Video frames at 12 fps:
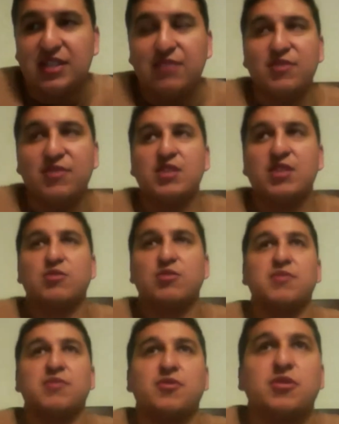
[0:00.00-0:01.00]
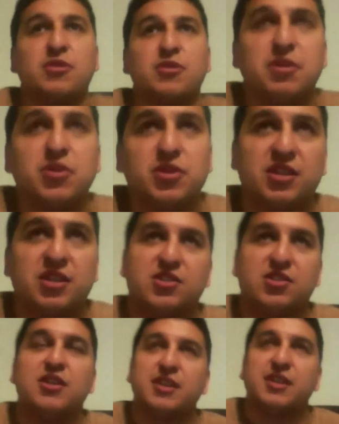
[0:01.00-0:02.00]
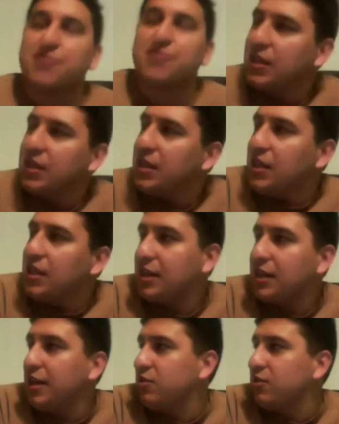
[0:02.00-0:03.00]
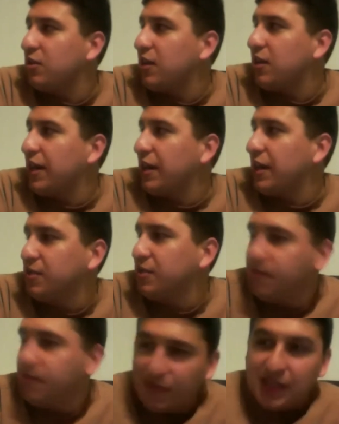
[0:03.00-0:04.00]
The visual is beautiful. The music stunning. The characters are likable.